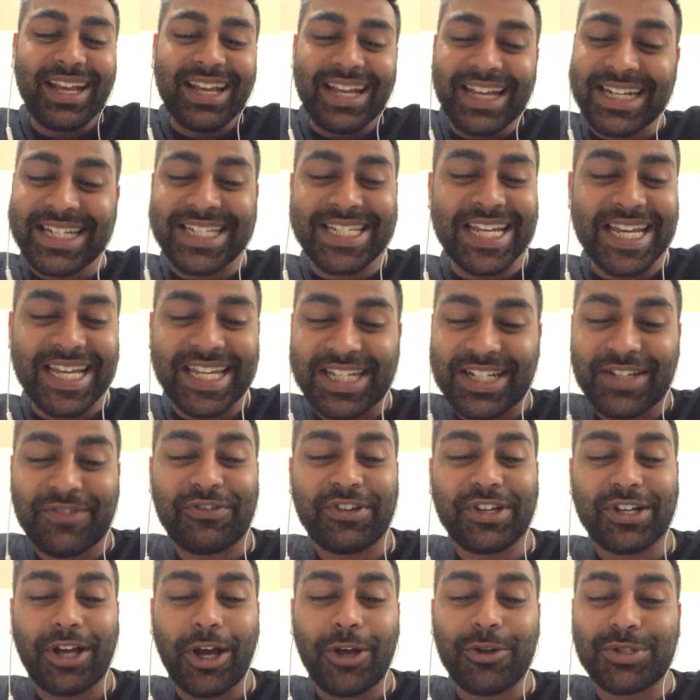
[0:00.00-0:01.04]
Indeed, if
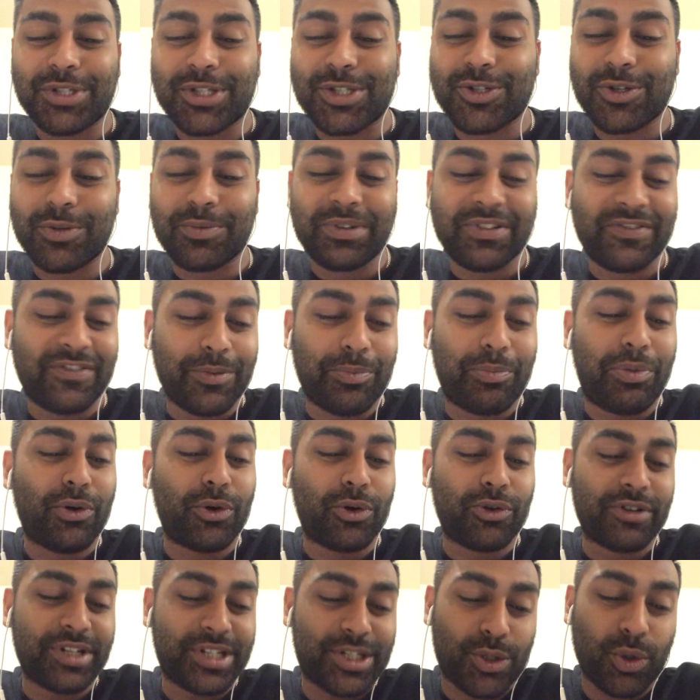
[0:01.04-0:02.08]
you go to some of the
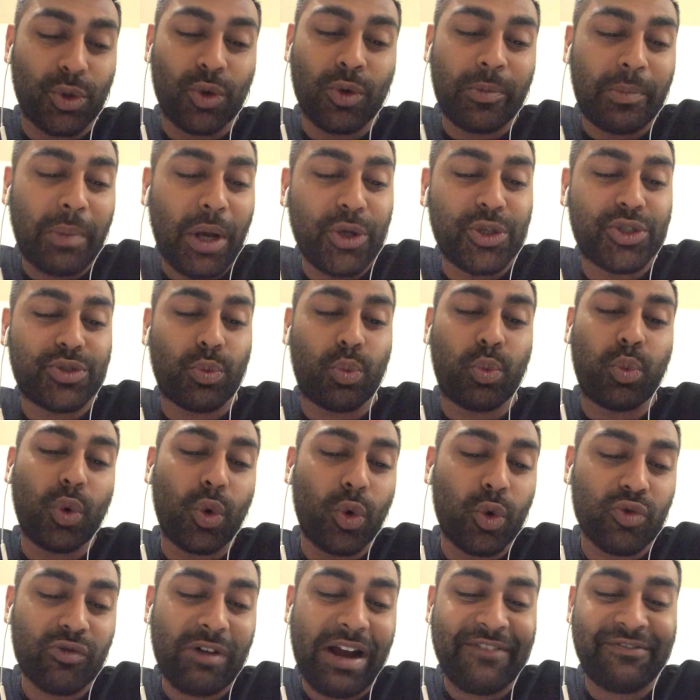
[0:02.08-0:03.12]
poorest or most
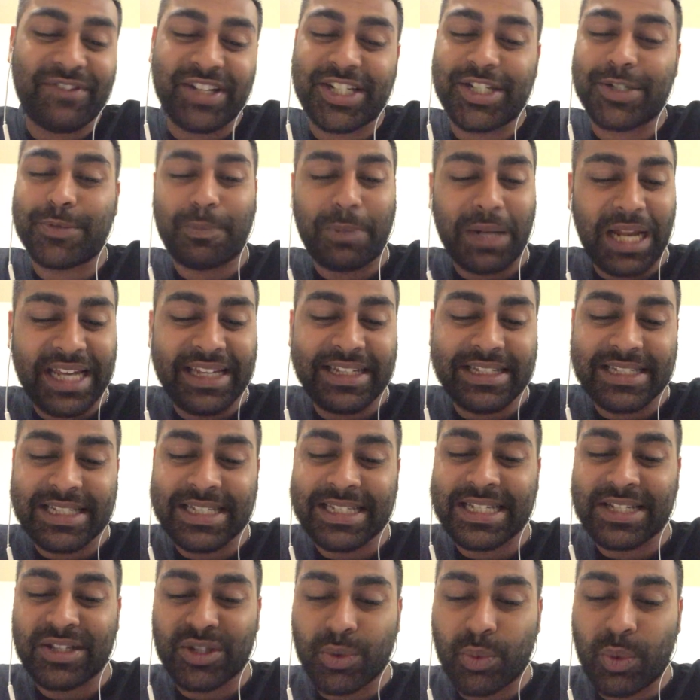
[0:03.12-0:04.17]
war-ravaged
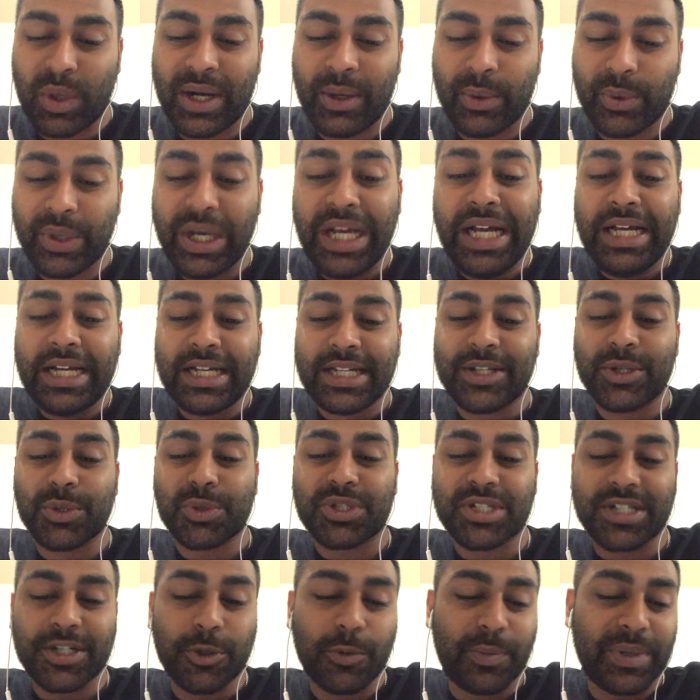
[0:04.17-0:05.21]
places in the world, you'll
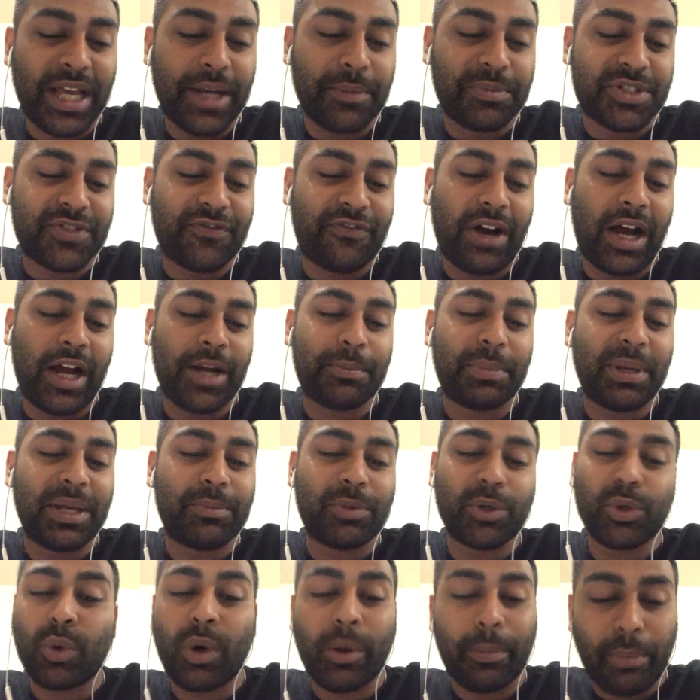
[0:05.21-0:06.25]
still be able to find
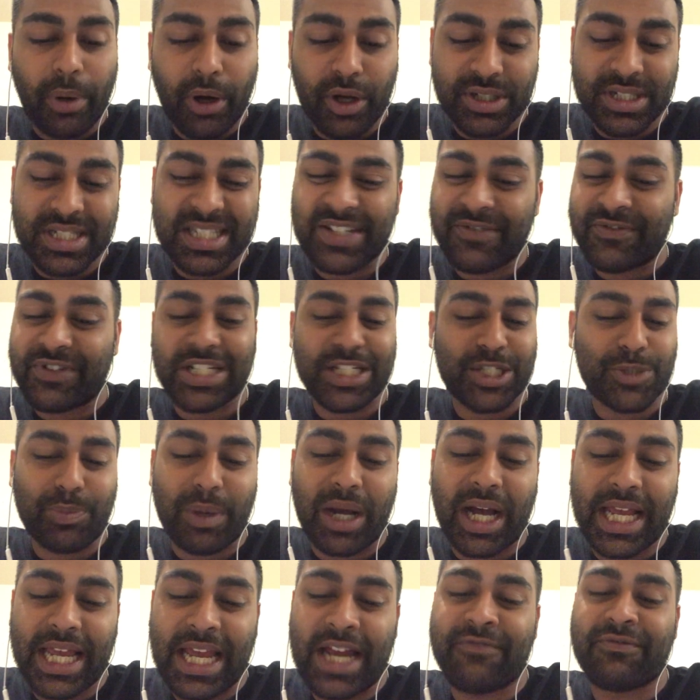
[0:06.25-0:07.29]
people who are positive
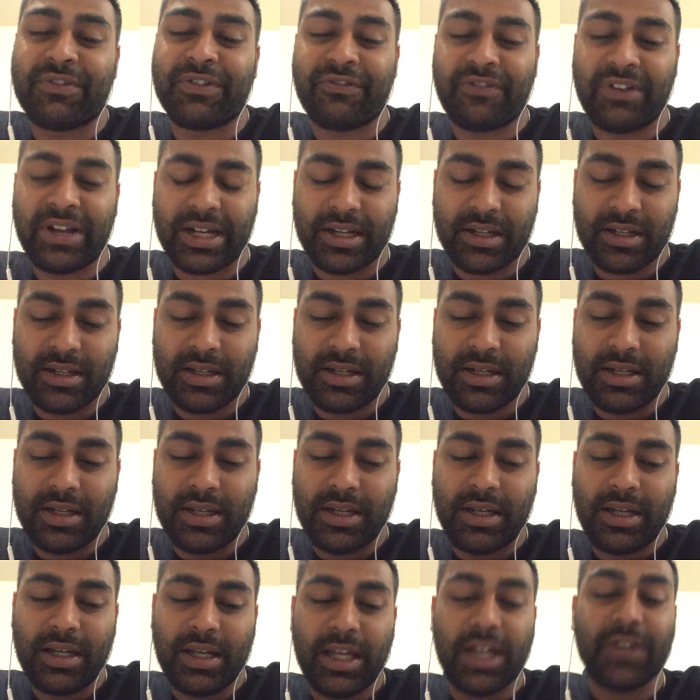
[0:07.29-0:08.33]
despite everything.
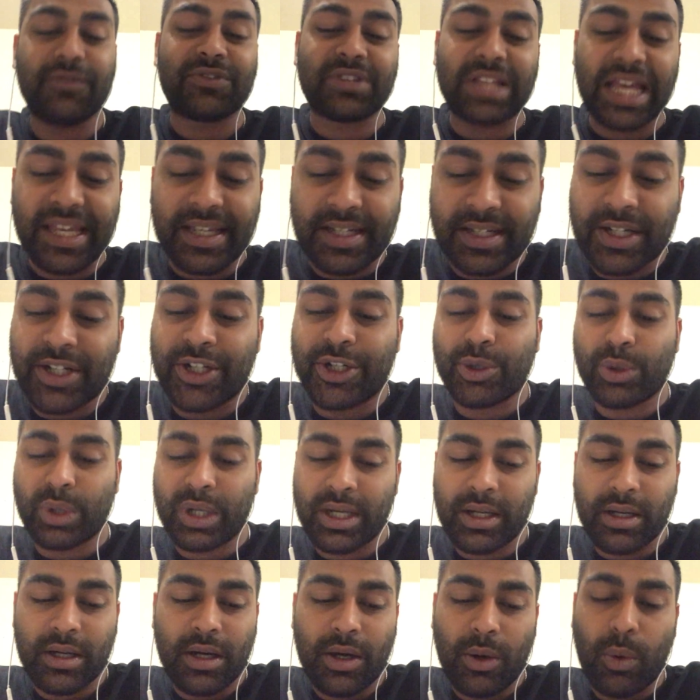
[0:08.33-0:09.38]
If they can do
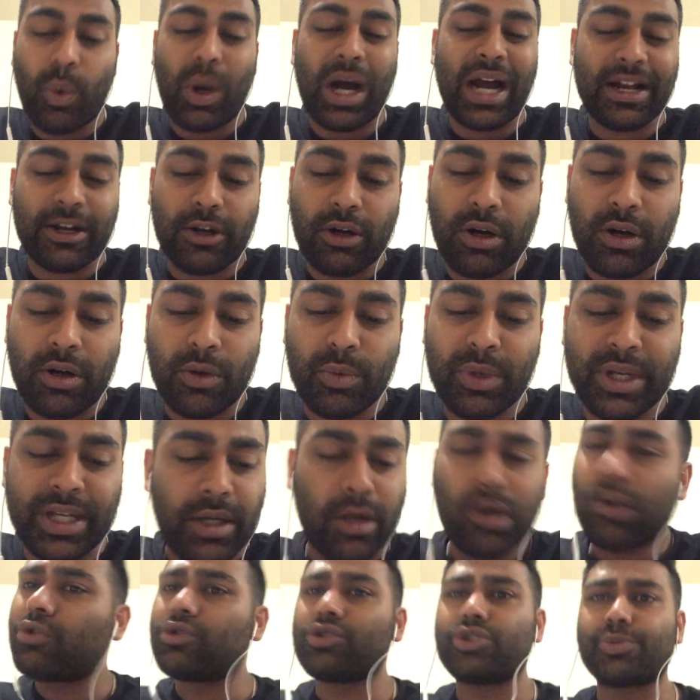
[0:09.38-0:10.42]
it, why can't we?
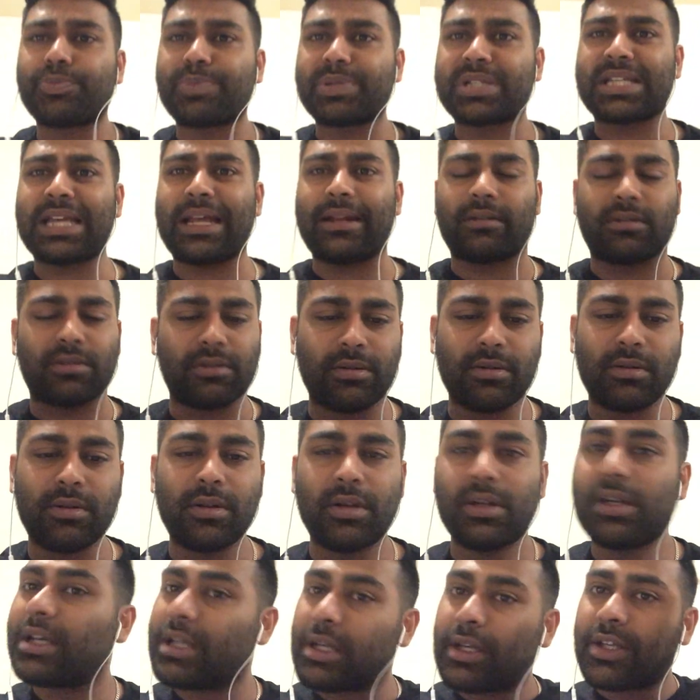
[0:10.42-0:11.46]
100%.
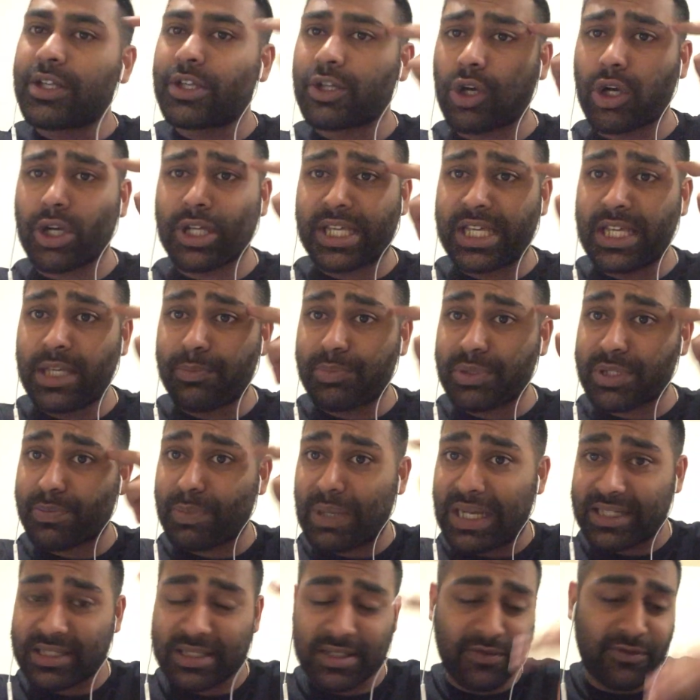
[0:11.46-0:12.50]
You got to keep
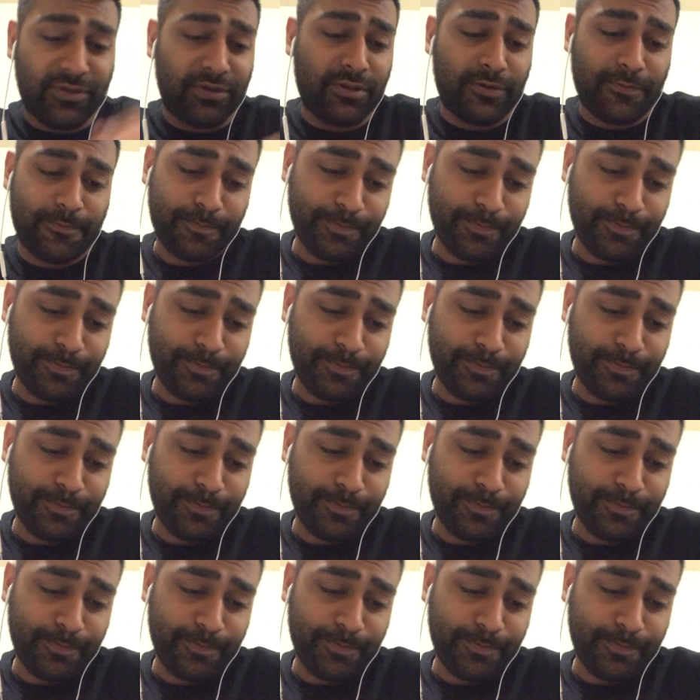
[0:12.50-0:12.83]
perspective.